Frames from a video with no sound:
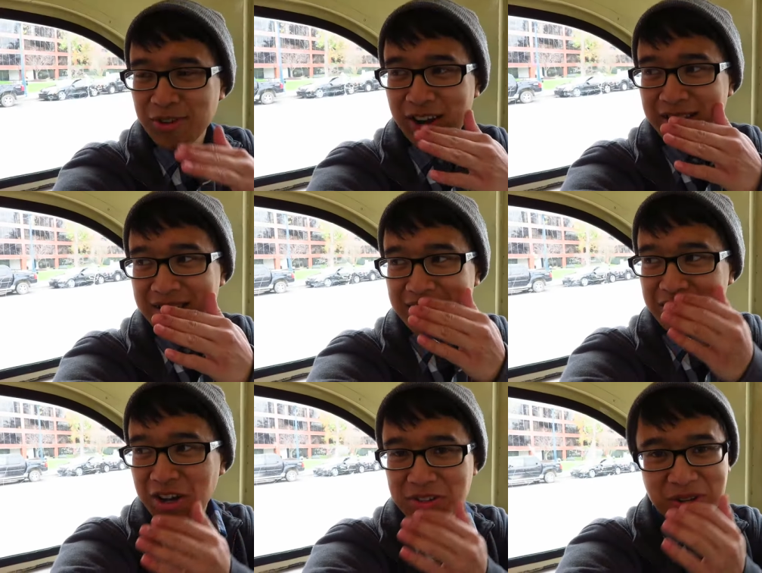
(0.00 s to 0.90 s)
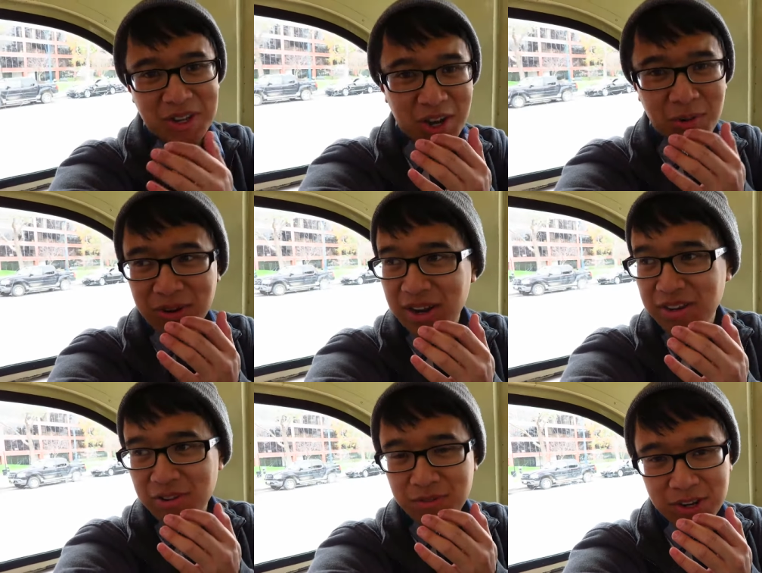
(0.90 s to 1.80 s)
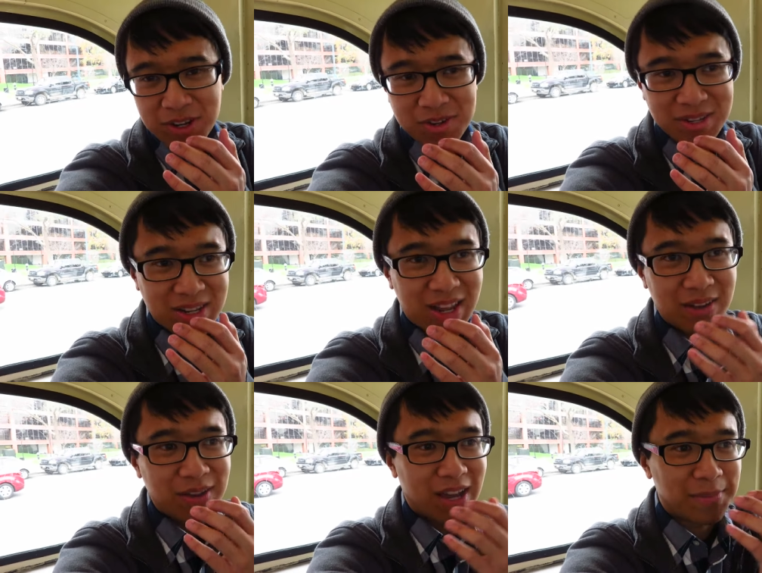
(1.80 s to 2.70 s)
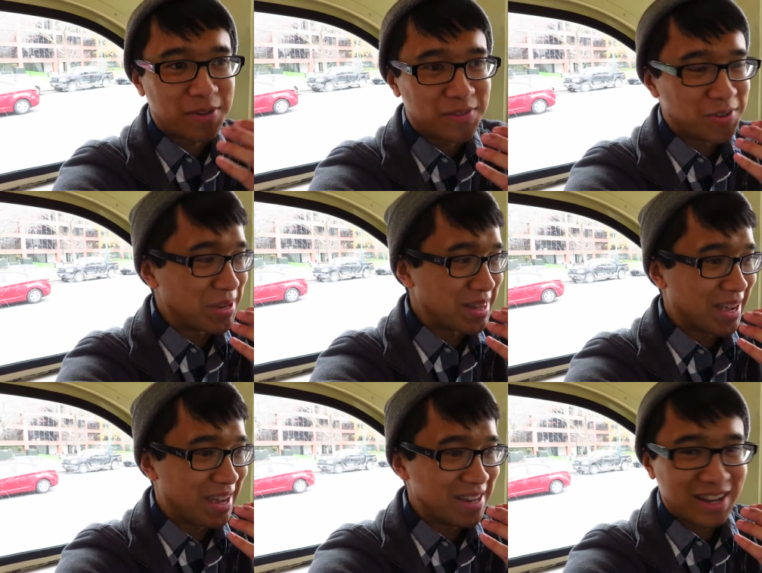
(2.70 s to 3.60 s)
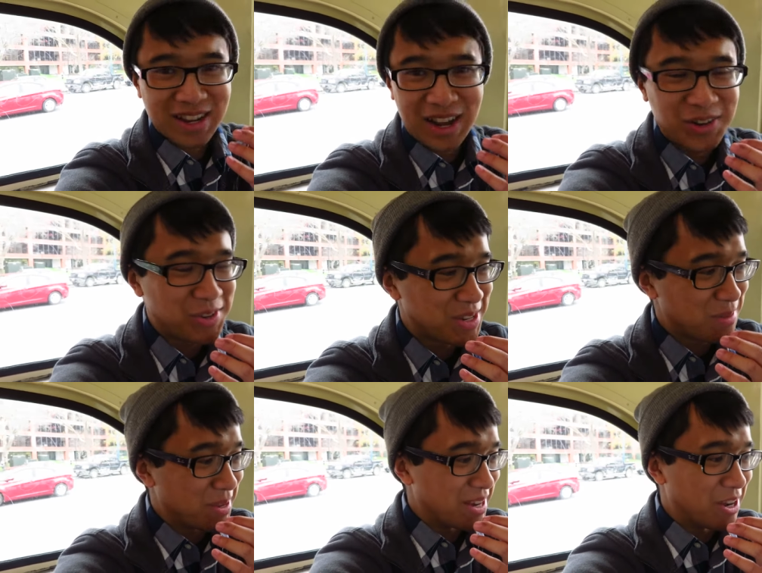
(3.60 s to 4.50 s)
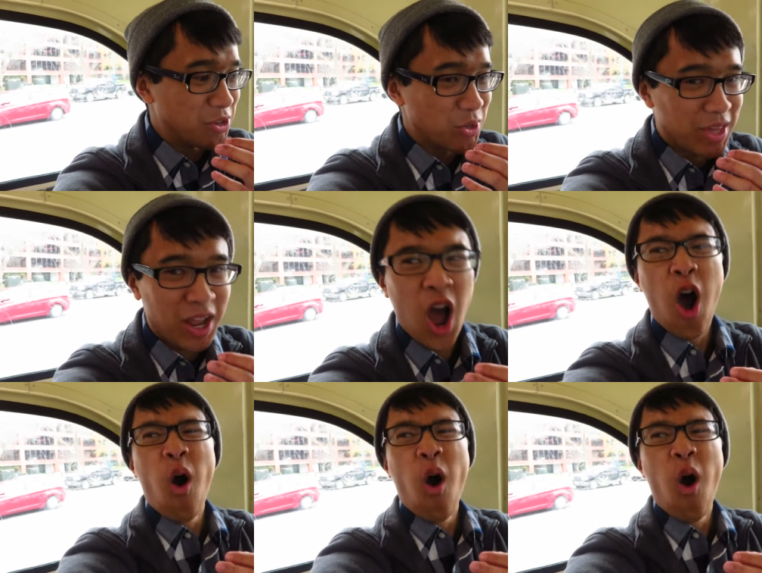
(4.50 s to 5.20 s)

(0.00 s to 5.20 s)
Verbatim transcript: I'm trying like not T L when I do videos because I have a habit of doing that. I noticed at the beginning I was just like,